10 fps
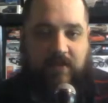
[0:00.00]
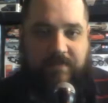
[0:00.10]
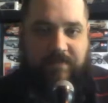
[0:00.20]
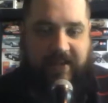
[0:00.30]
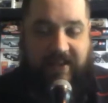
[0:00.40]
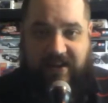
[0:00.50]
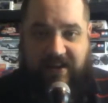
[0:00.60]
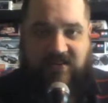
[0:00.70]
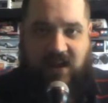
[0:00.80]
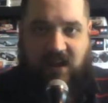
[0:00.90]
like in a
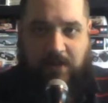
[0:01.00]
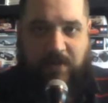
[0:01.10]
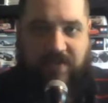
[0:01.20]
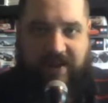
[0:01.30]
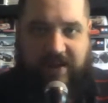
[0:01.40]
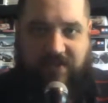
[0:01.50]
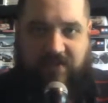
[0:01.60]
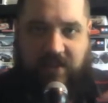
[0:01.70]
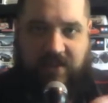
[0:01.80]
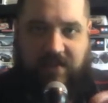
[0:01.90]
tub that has
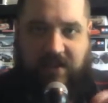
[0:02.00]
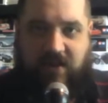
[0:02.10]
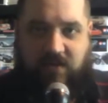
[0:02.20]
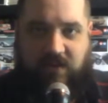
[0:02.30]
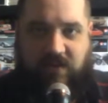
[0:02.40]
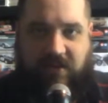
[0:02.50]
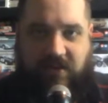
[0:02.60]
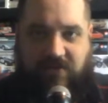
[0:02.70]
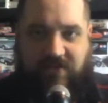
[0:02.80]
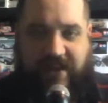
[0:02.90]
the inner rear
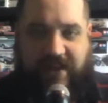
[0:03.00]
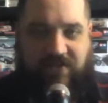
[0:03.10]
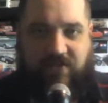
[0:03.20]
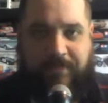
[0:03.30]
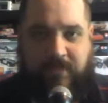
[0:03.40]
fenders attached,